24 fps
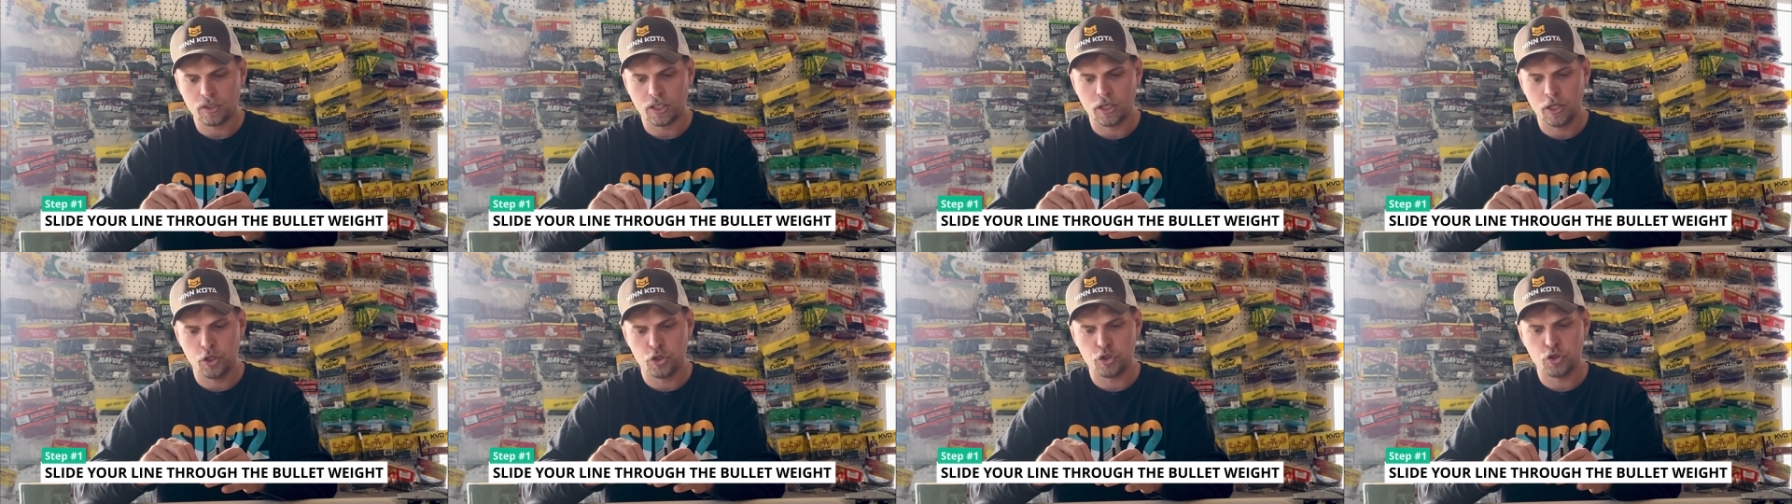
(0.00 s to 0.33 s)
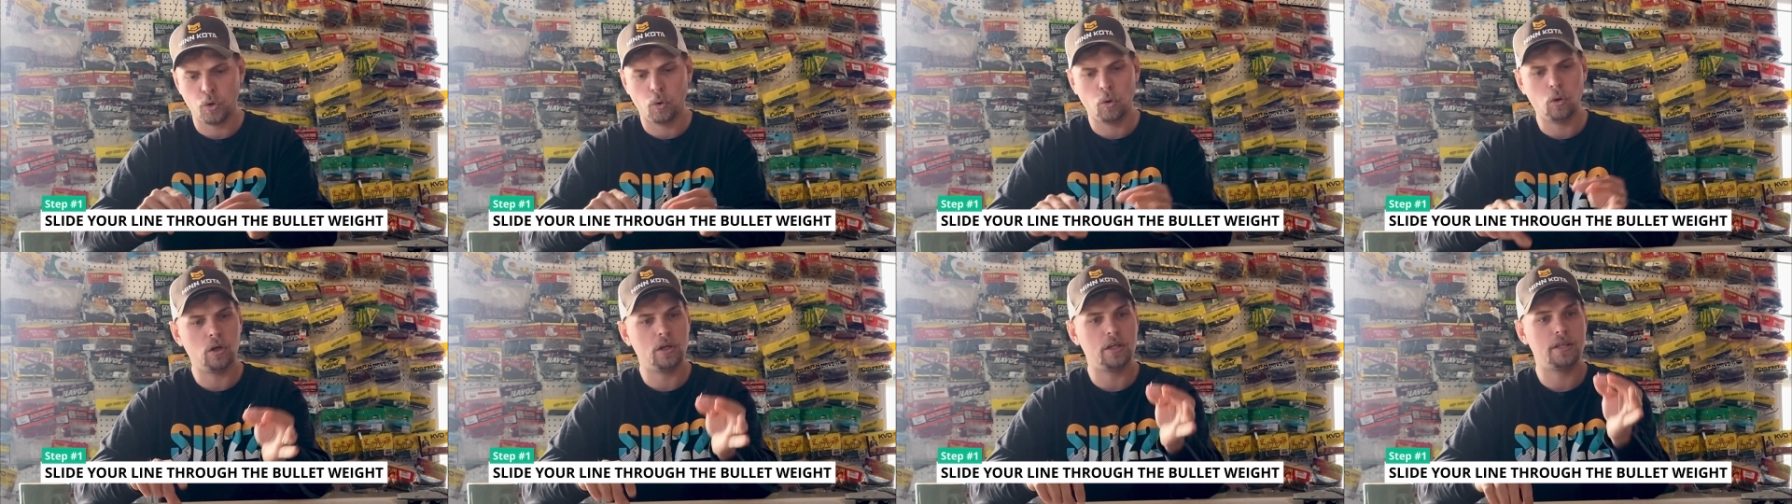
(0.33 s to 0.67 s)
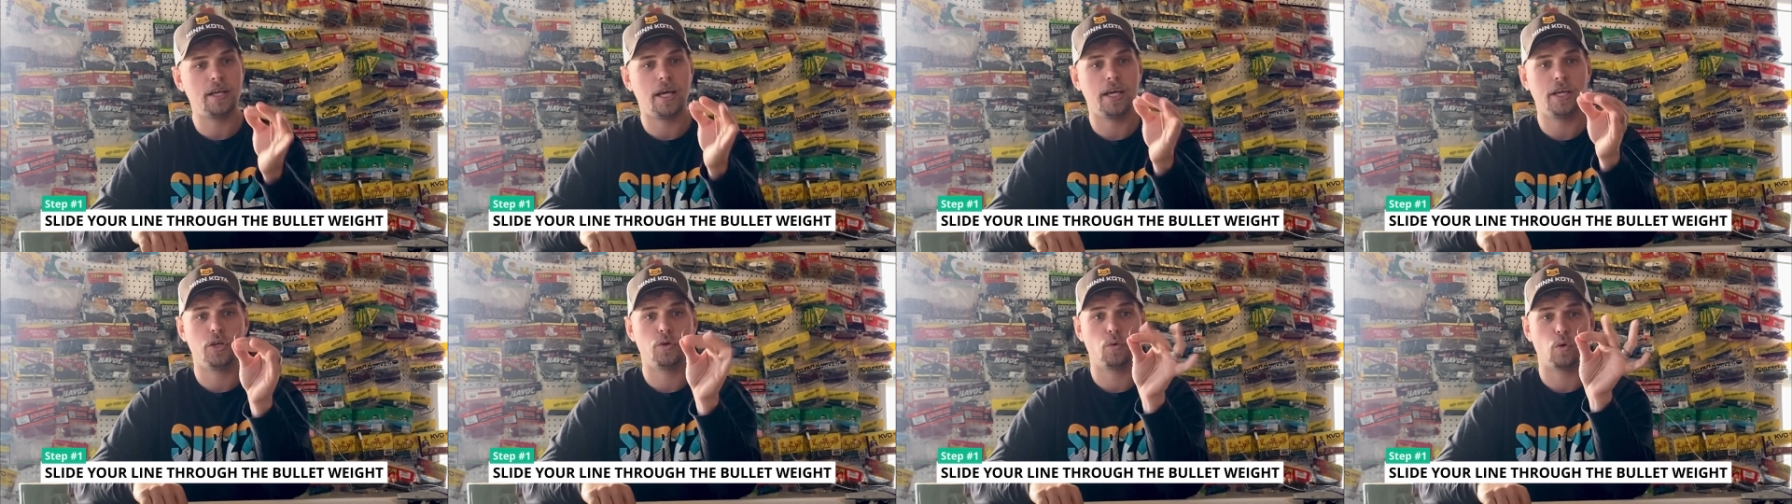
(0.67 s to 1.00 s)
is you're going
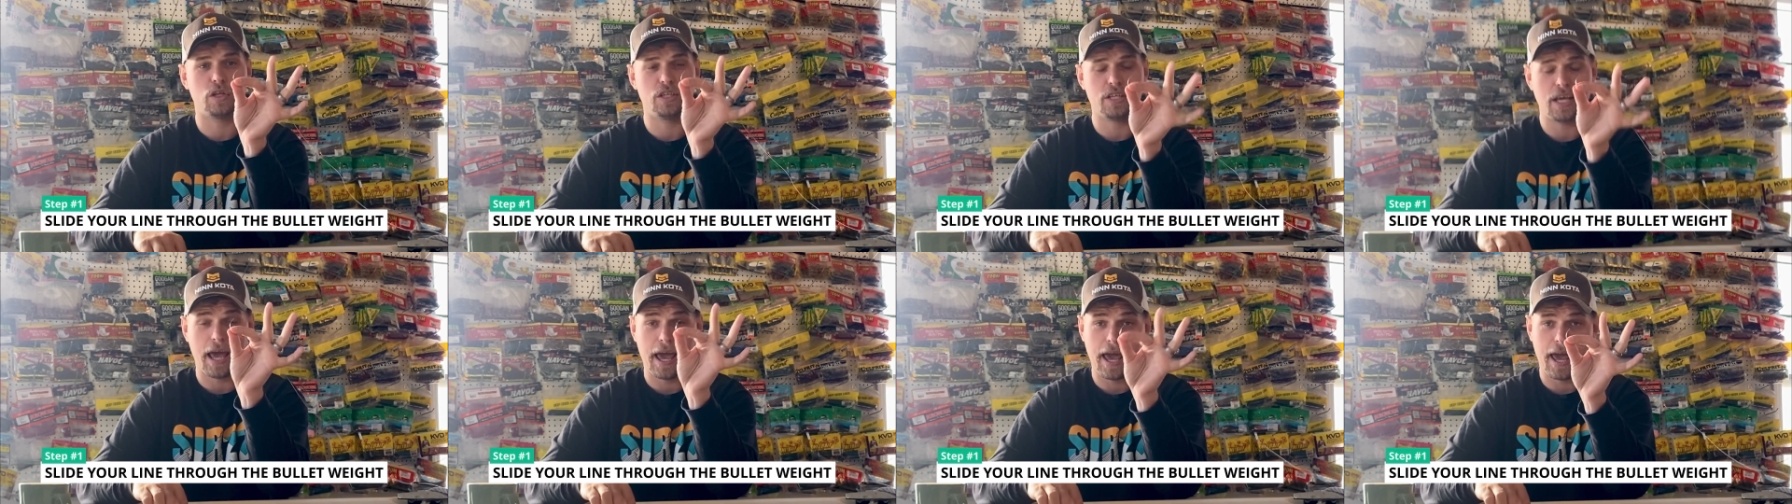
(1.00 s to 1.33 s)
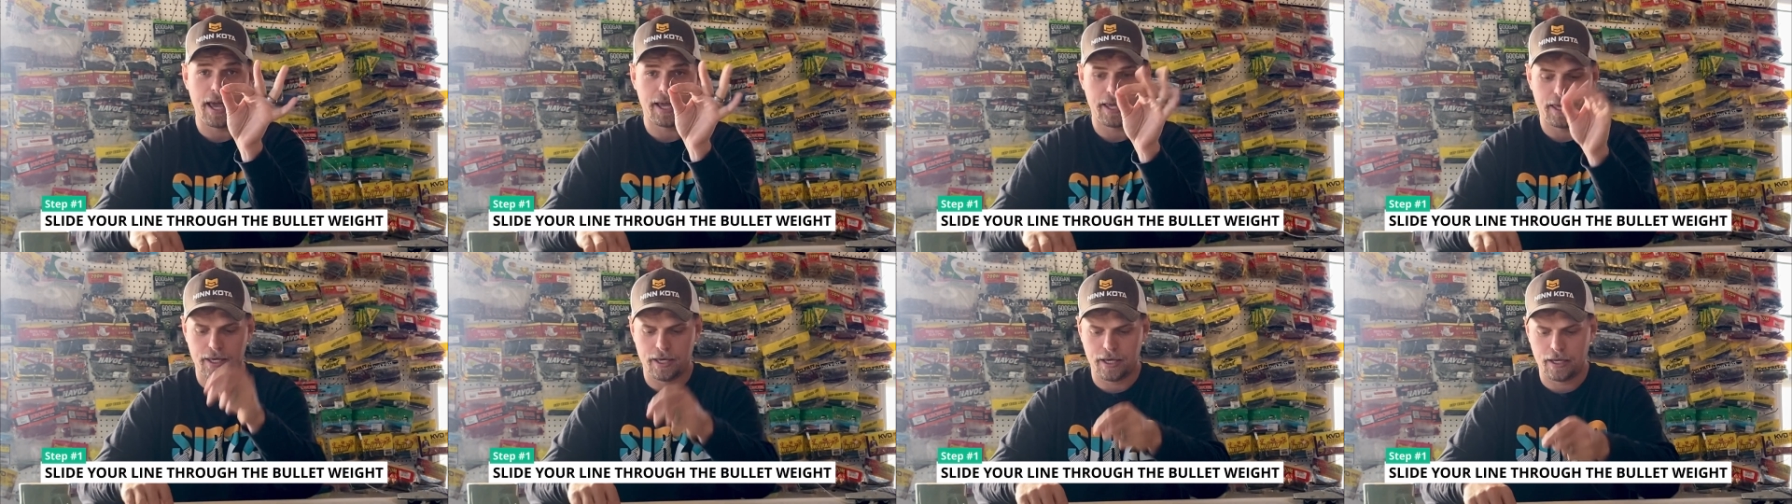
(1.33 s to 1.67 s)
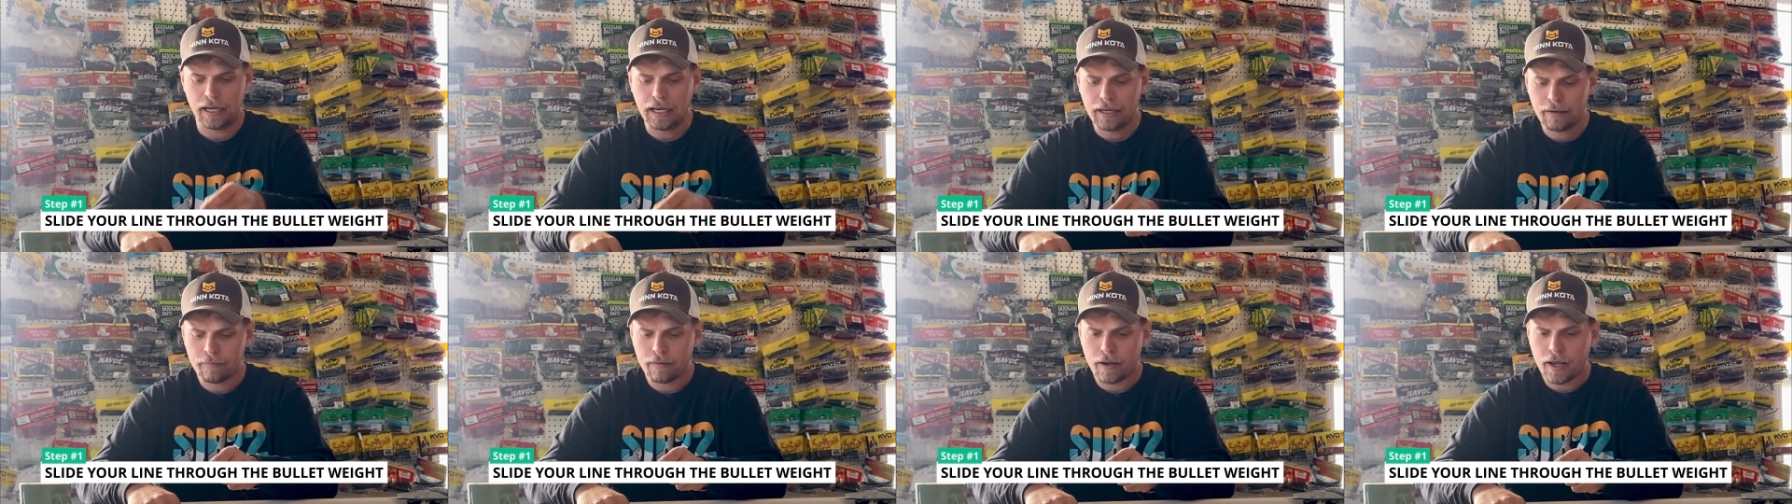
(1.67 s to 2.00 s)
to take your tag
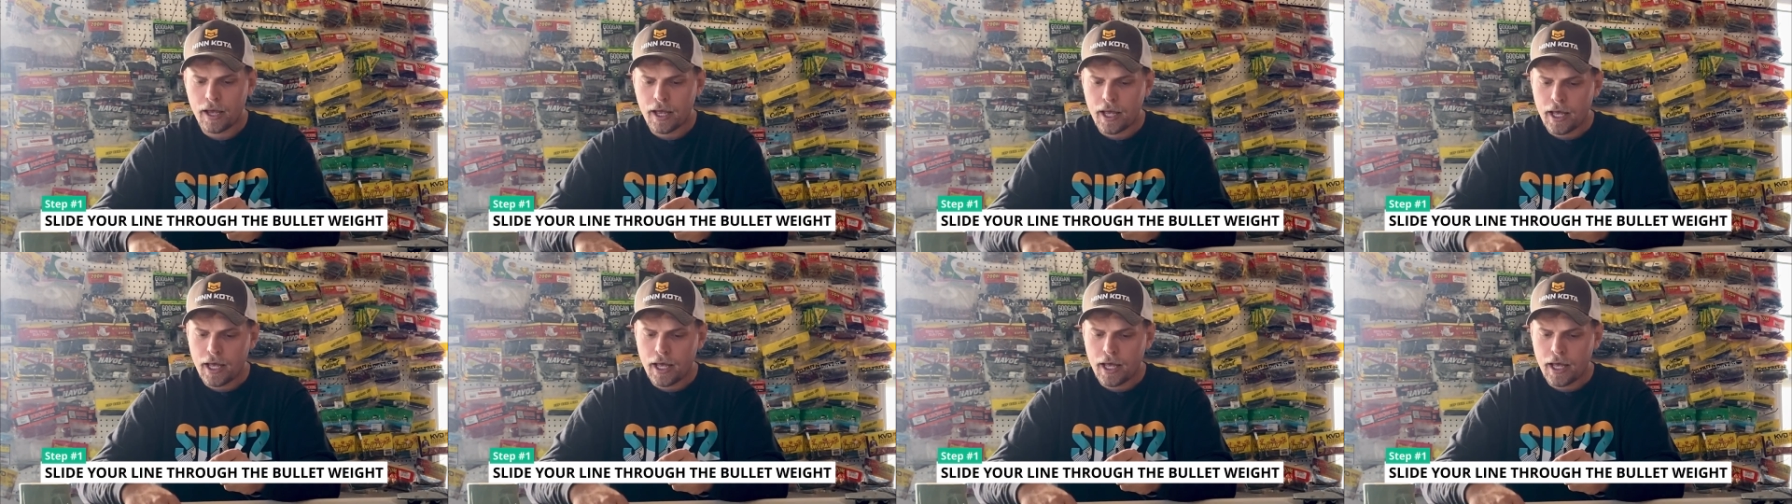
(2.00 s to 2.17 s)
end,